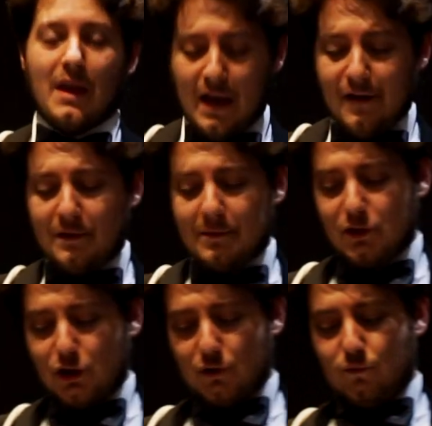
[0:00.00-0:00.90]
Every
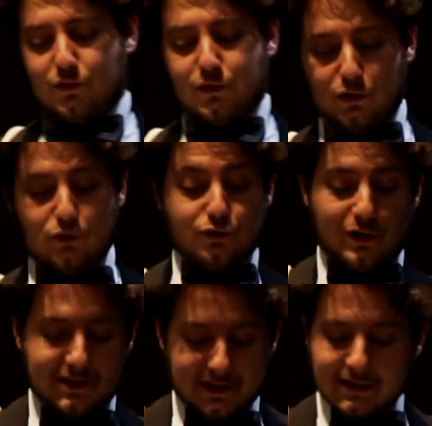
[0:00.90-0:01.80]
magician would
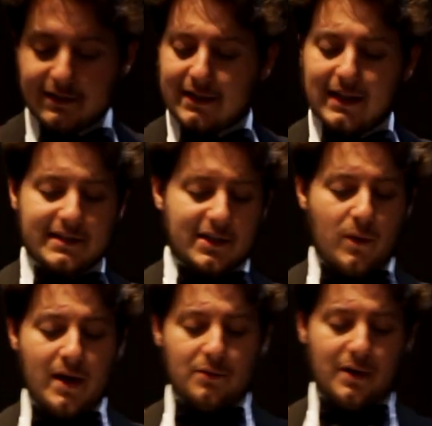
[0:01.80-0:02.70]
usually start it the classic
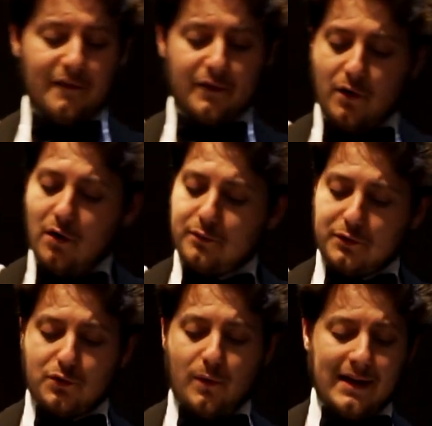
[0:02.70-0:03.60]
way. You have a rope
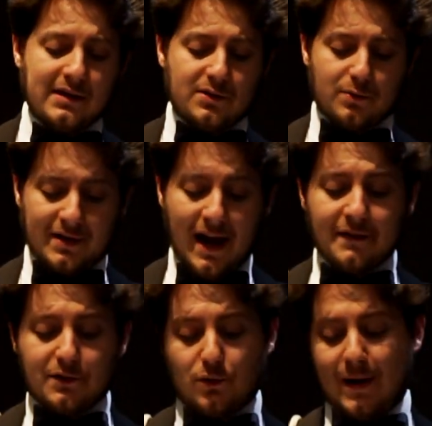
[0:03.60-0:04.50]
with two ends, you would tie
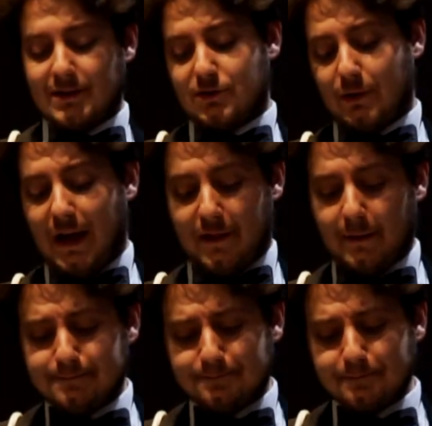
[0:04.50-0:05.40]
the two ends
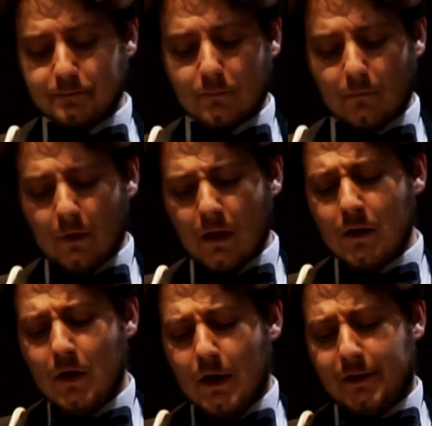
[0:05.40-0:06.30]
together,
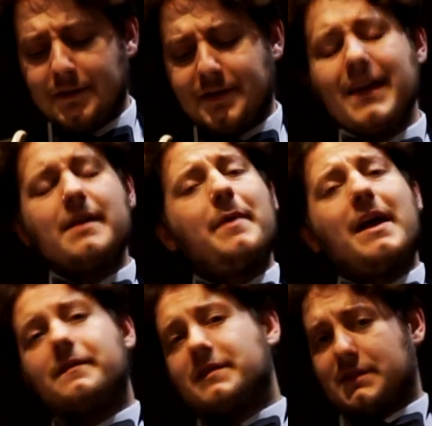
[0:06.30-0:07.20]
then take a
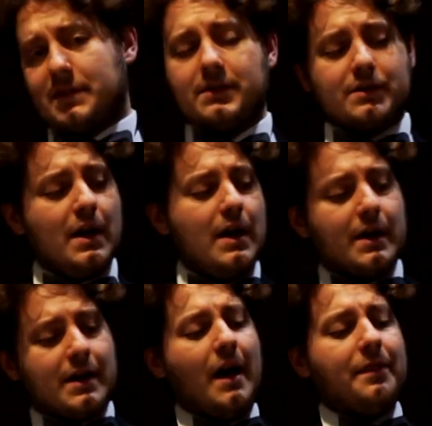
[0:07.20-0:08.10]
pair of scissors,
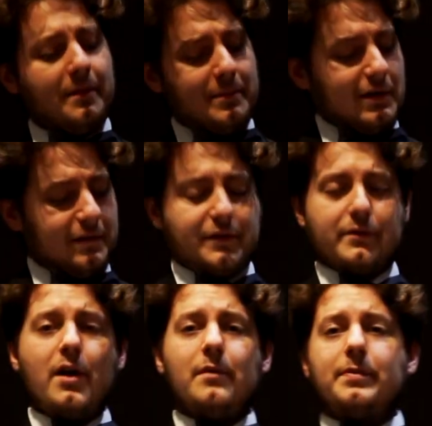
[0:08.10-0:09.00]
cut the middle of the
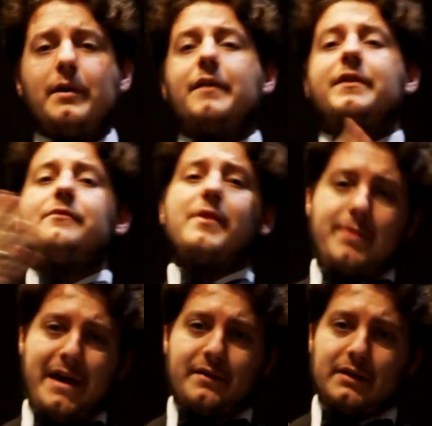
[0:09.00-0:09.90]
rope, then
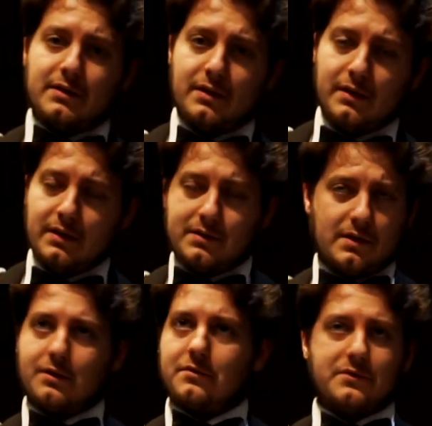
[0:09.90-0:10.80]
repair it. It's
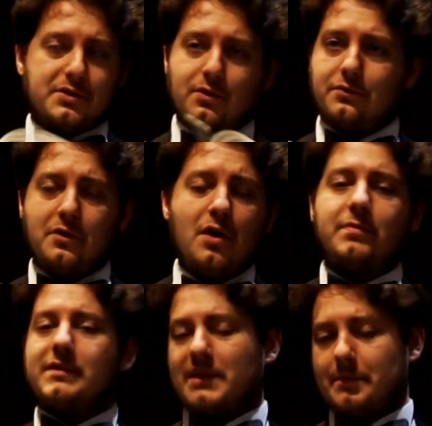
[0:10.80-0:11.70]
cut and restored
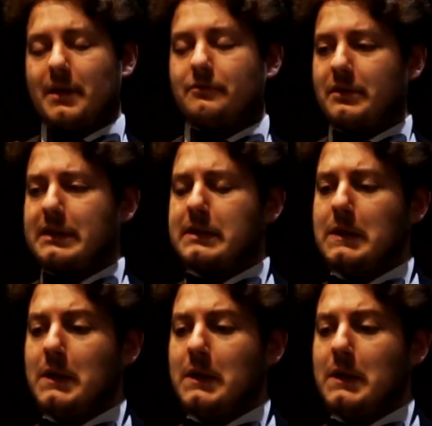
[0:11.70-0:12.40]
rope in some countries.